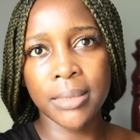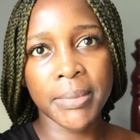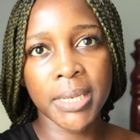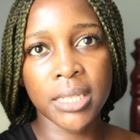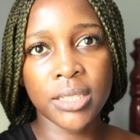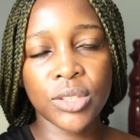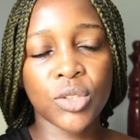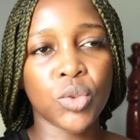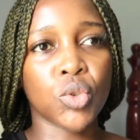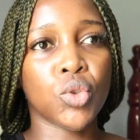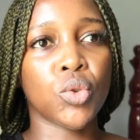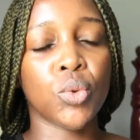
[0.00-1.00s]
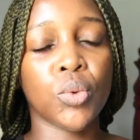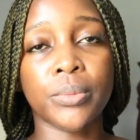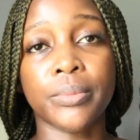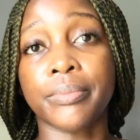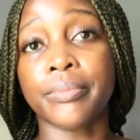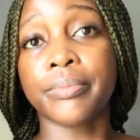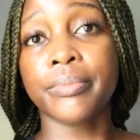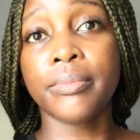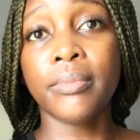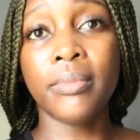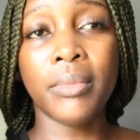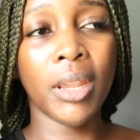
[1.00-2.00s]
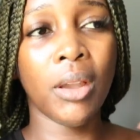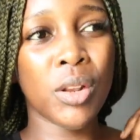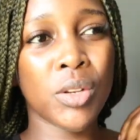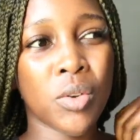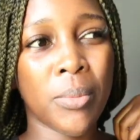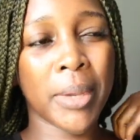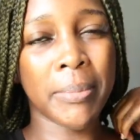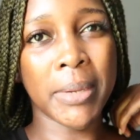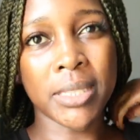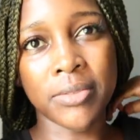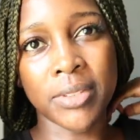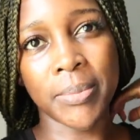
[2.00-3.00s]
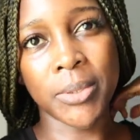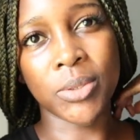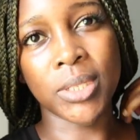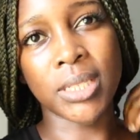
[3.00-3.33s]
minutes to 2. I want to go make myself something to